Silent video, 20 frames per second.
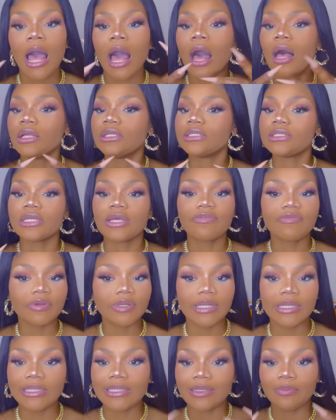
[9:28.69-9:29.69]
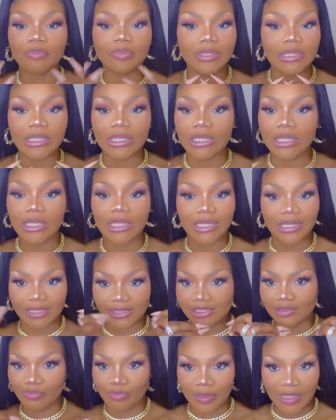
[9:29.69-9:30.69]
I'll definitely be
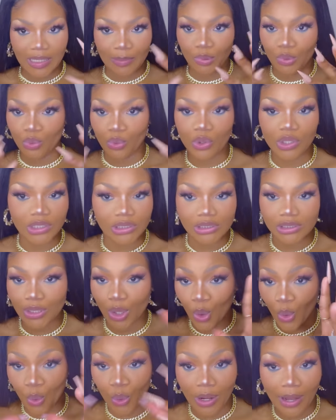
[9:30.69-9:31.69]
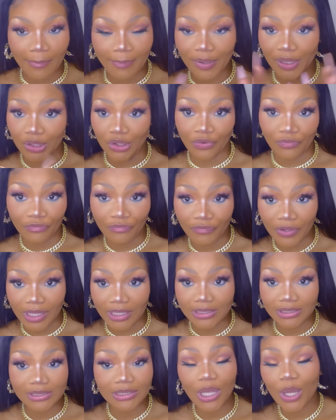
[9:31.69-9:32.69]
this babe who is all up in your
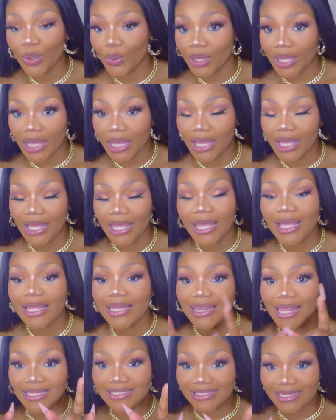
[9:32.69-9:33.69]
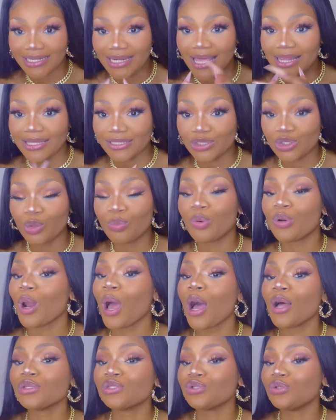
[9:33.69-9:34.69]
face, okay? That's another tip on
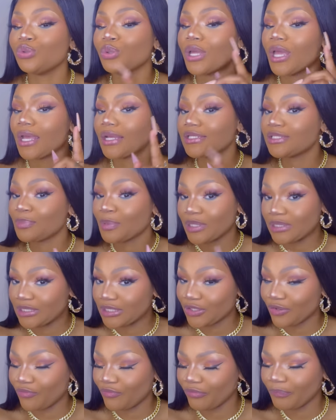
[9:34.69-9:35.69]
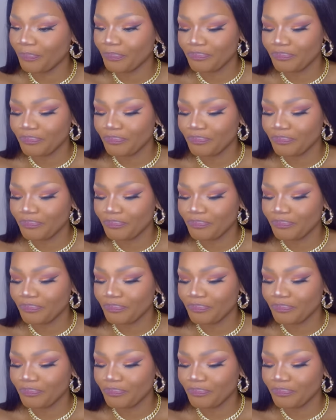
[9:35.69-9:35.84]
how to look expensive.